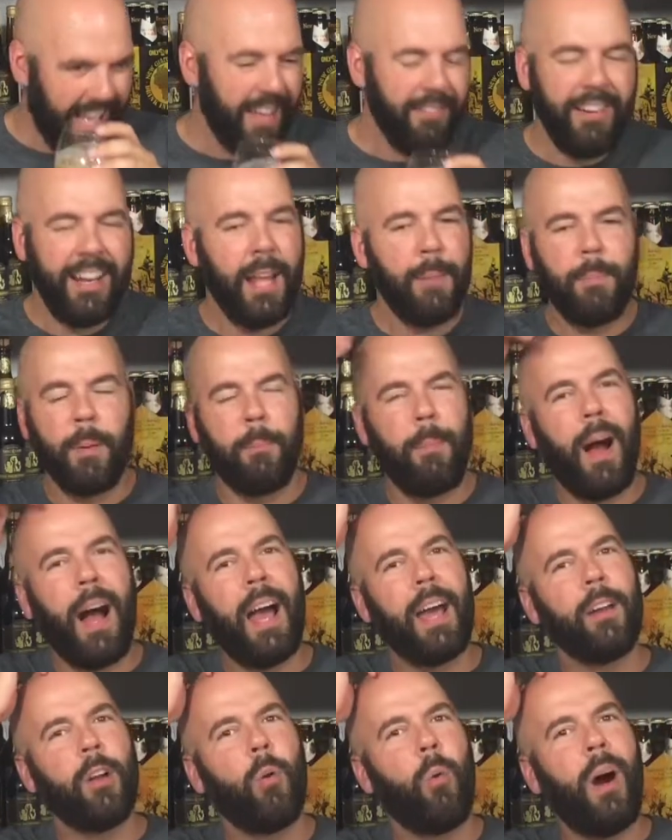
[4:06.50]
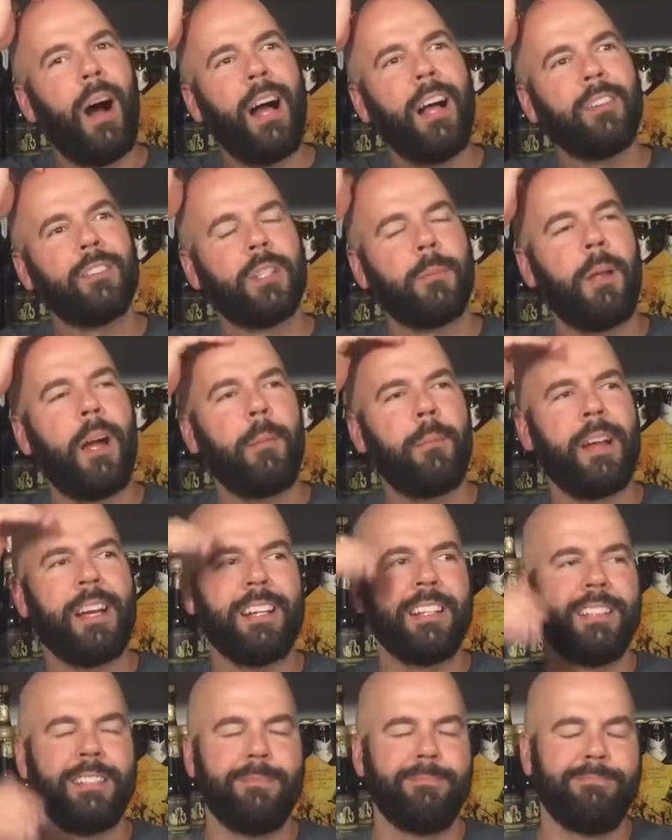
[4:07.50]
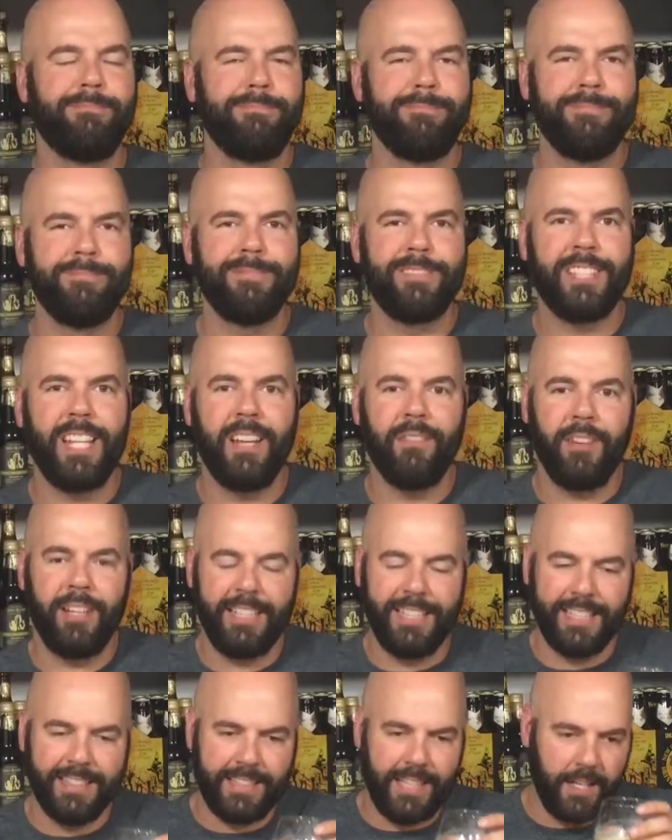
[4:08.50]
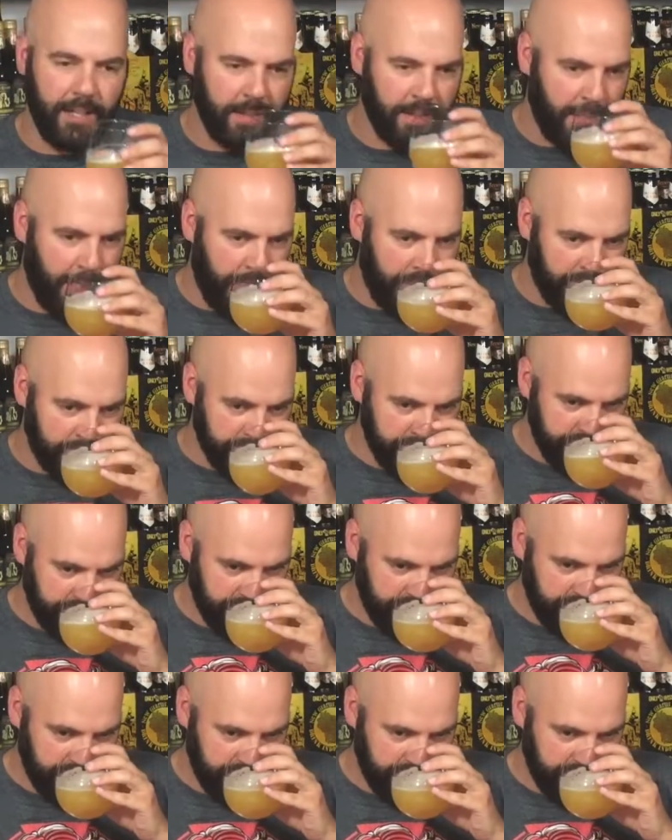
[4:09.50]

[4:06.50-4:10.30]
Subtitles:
I haven't had papaya in a while, so I'm not going to say if I get that or not.